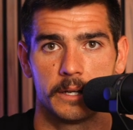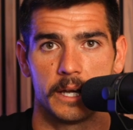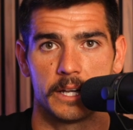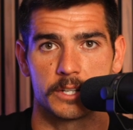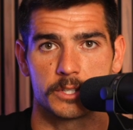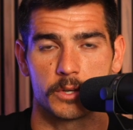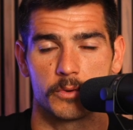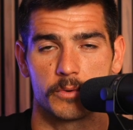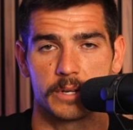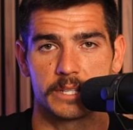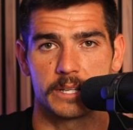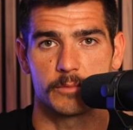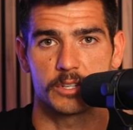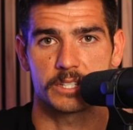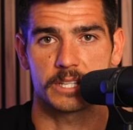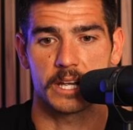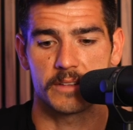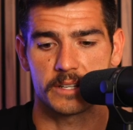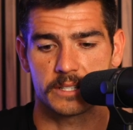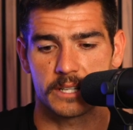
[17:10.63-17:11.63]
And so the reason I'm
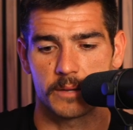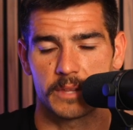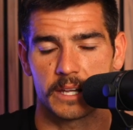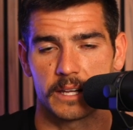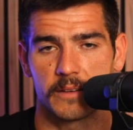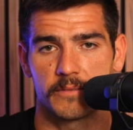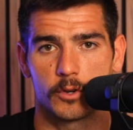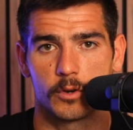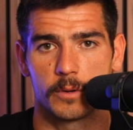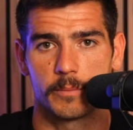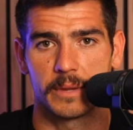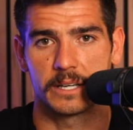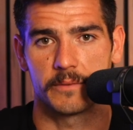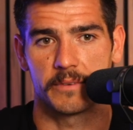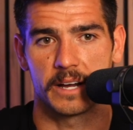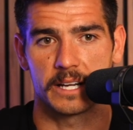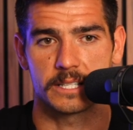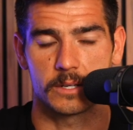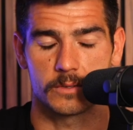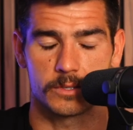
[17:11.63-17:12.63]
just saying that, same thing if you're in med
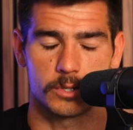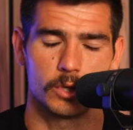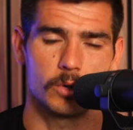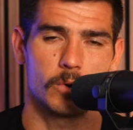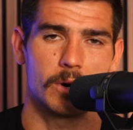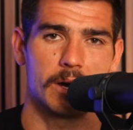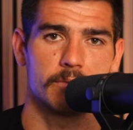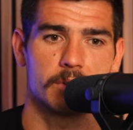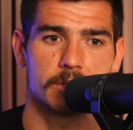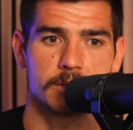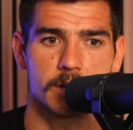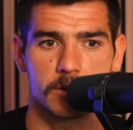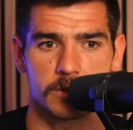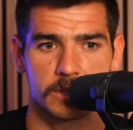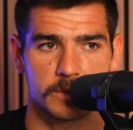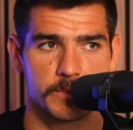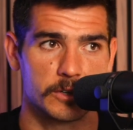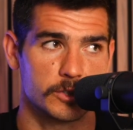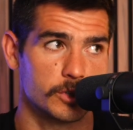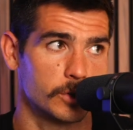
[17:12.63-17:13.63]
device sales, you don't have the sales
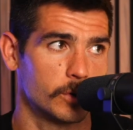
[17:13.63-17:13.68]
experience,